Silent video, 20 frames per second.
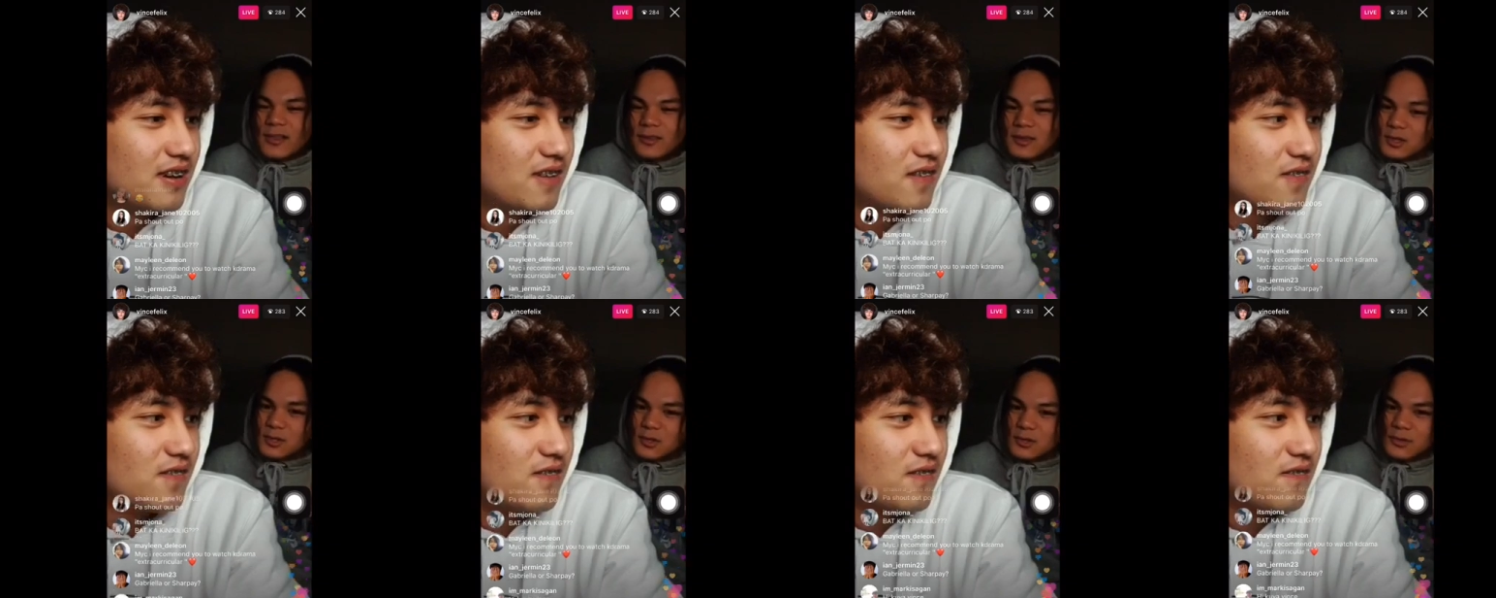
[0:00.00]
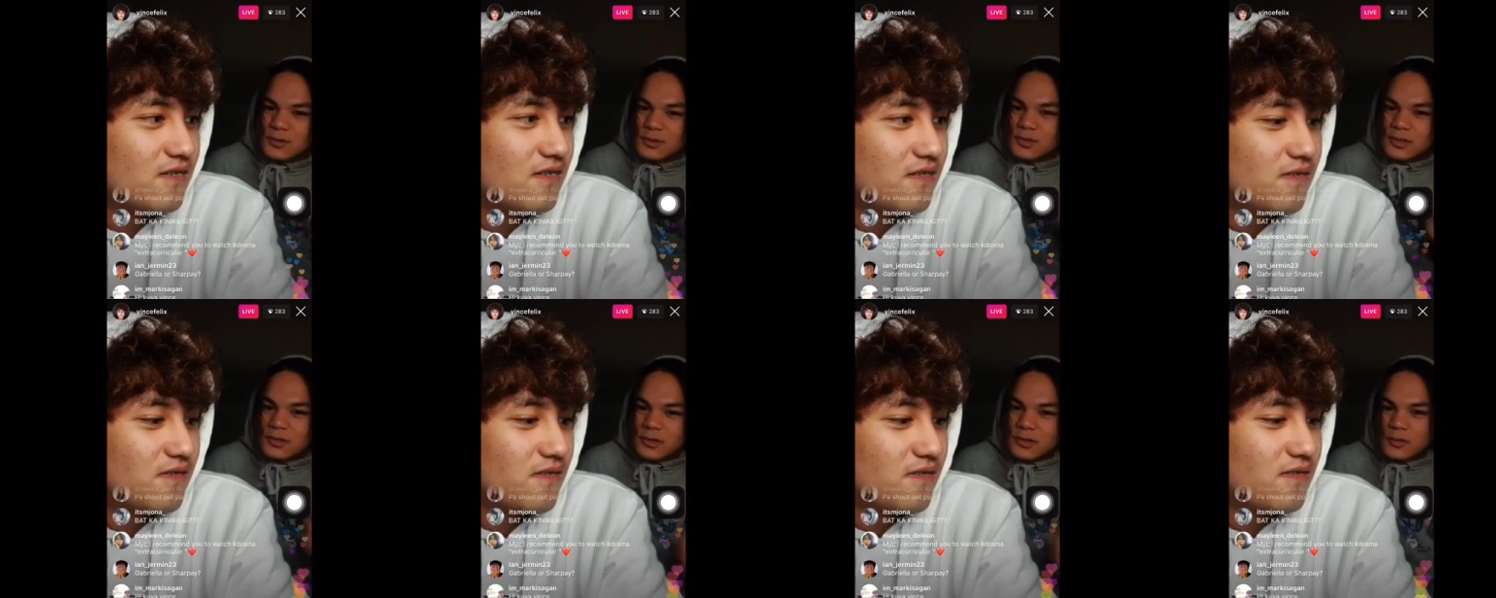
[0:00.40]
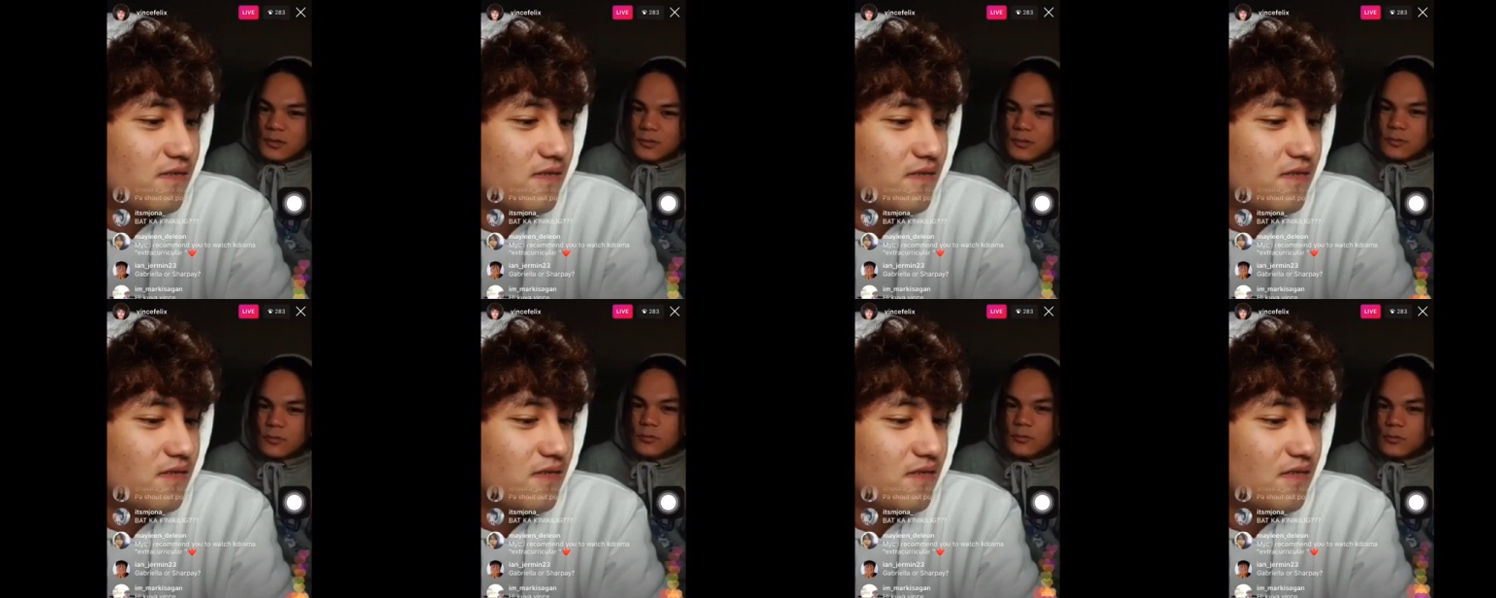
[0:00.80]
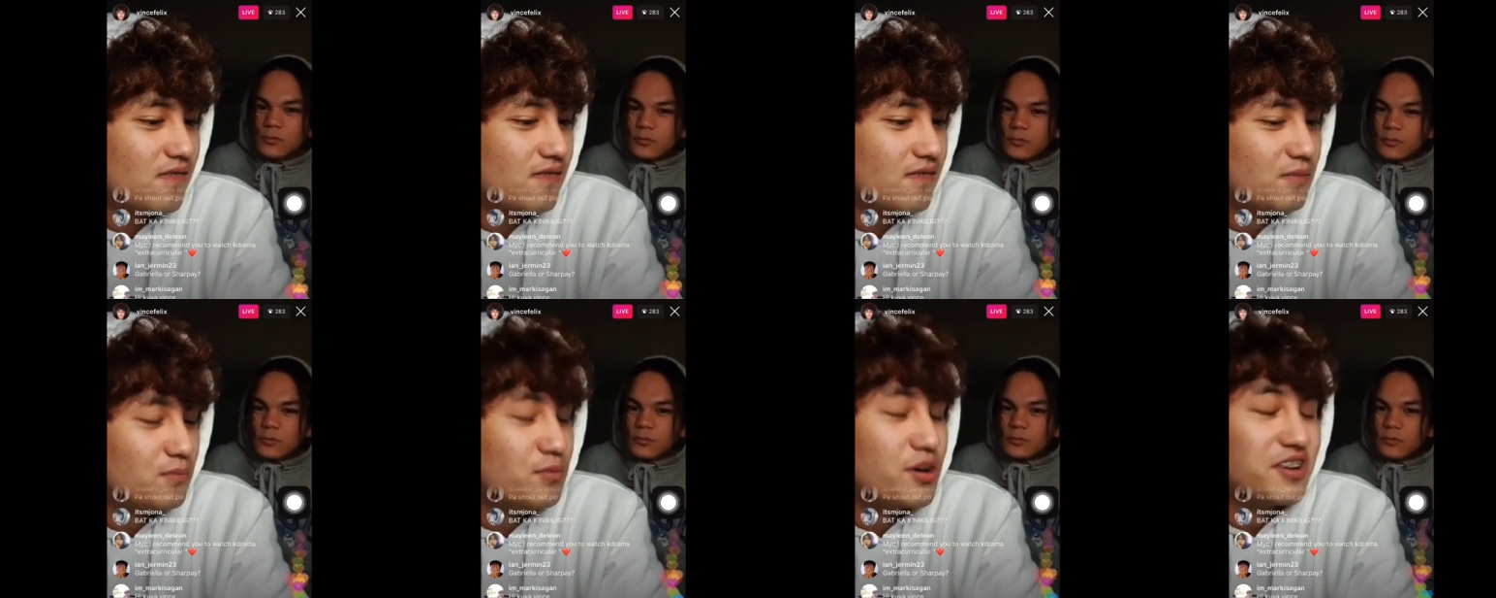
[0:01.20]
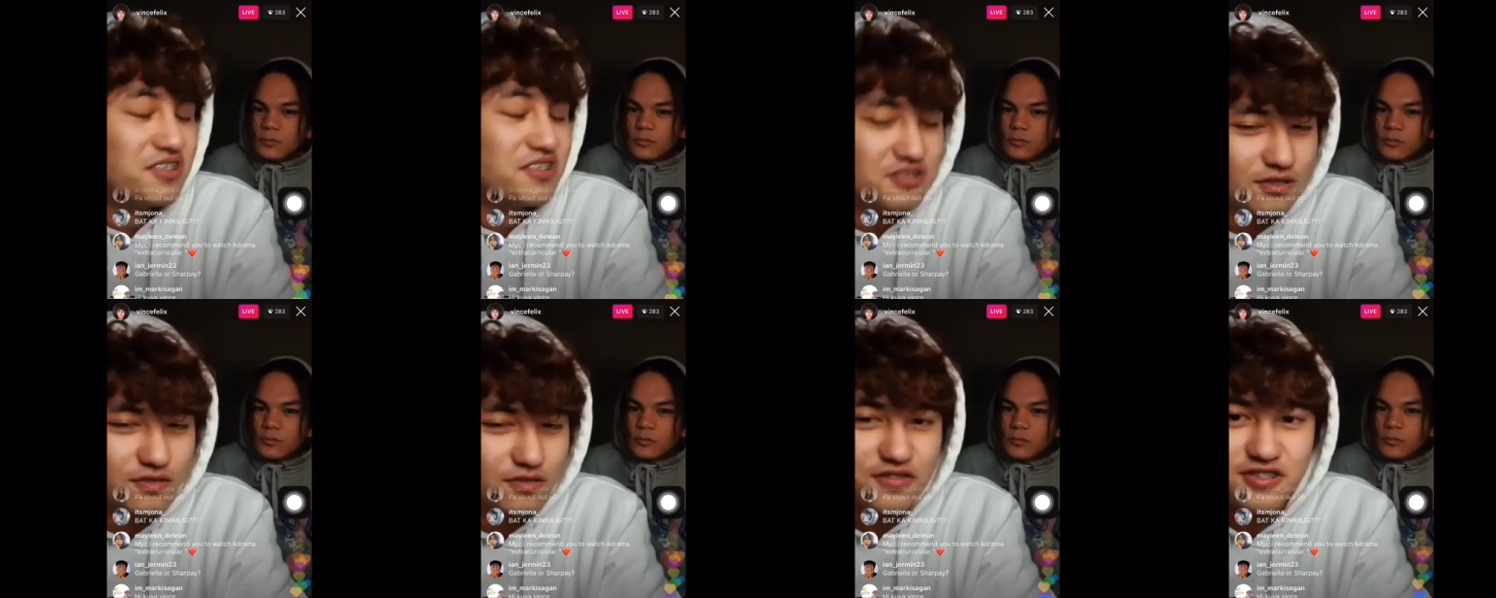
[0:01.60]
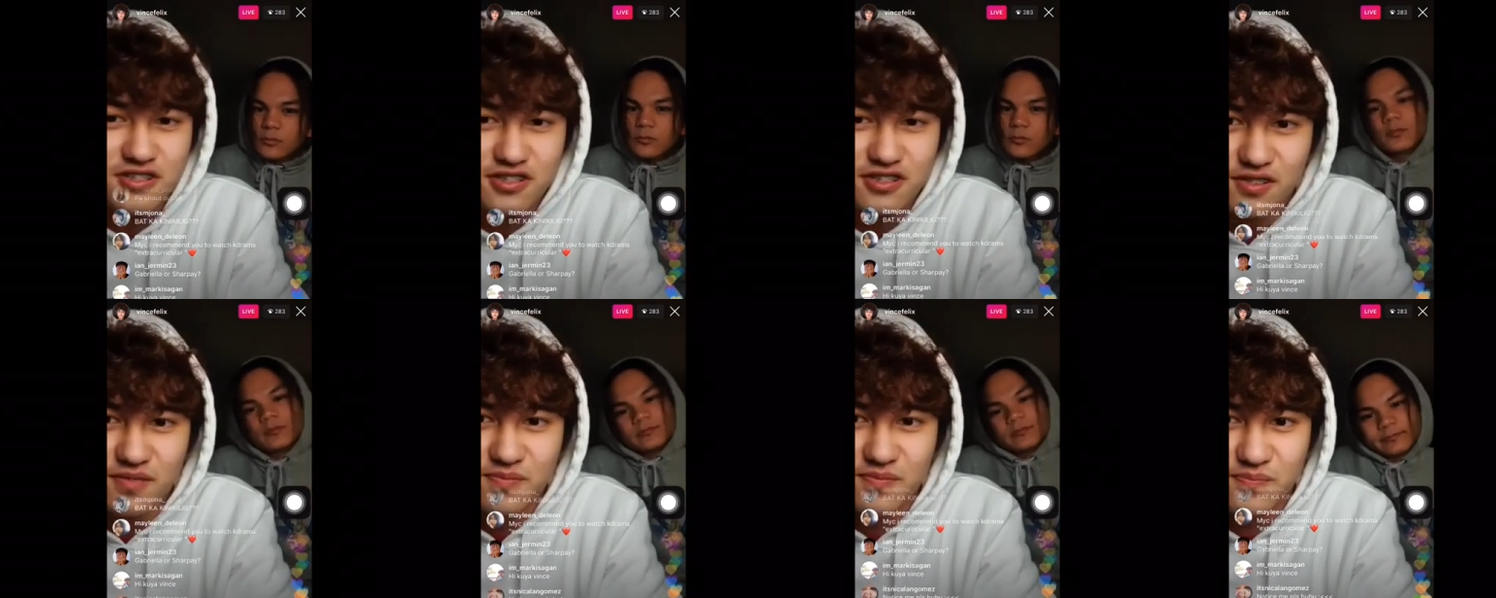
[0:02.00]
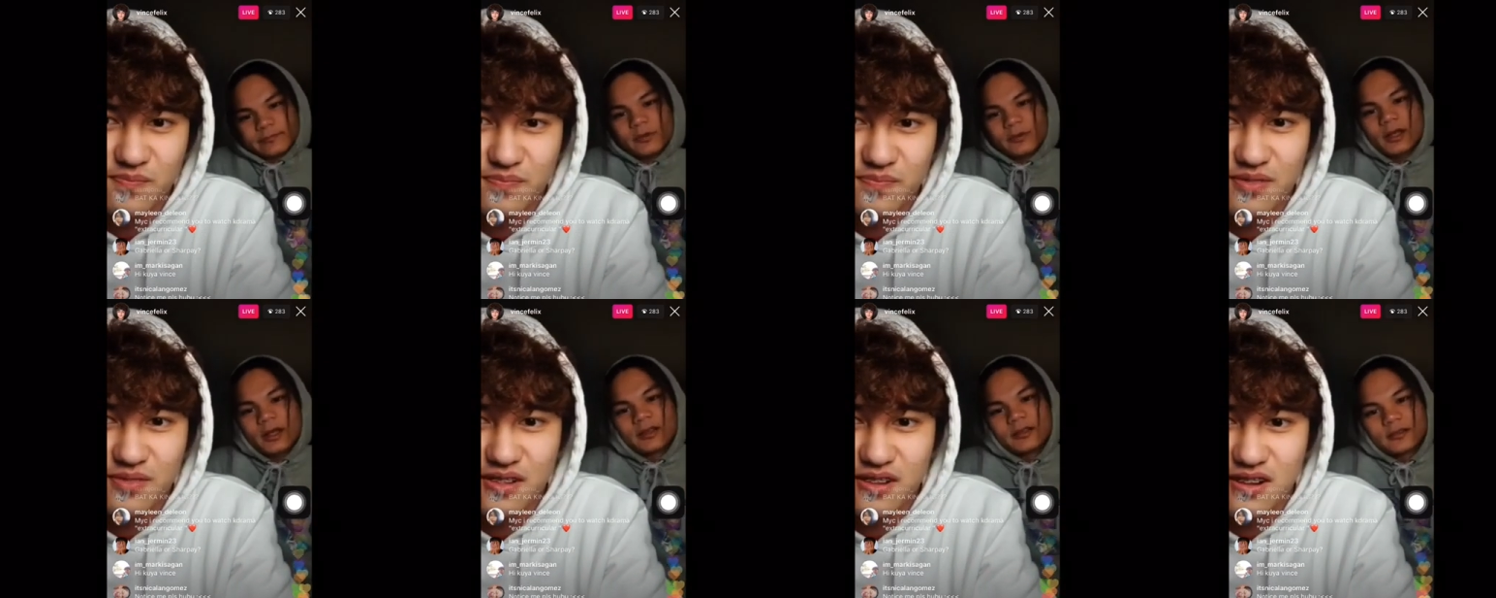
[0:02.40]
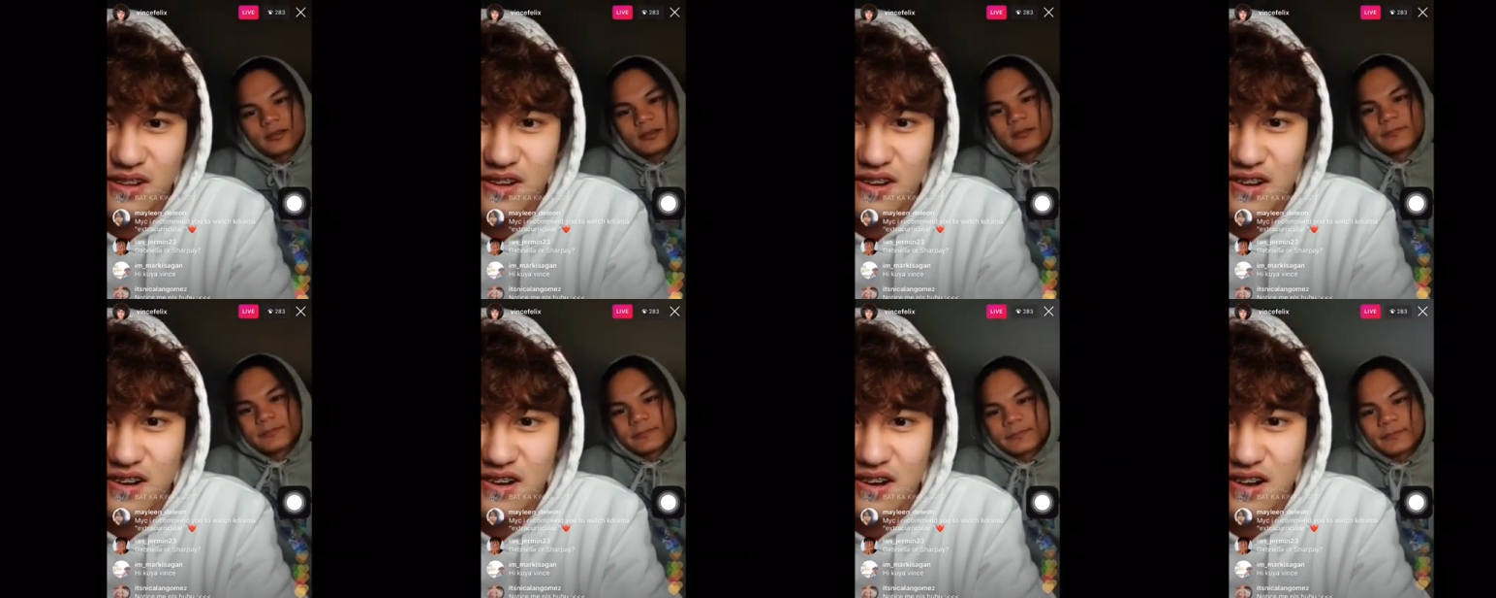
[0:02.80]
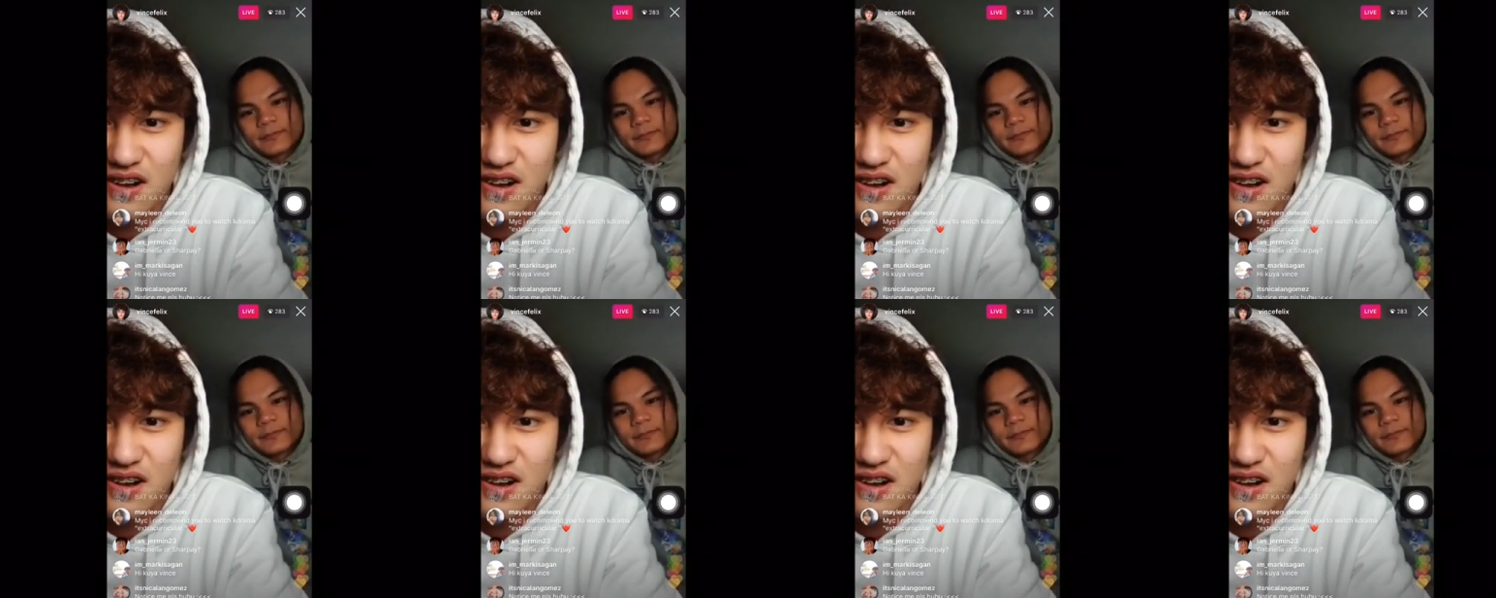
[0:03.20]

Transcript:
Speaker 1: you had to choose,
Speaker 2: brains, obviously. Brains.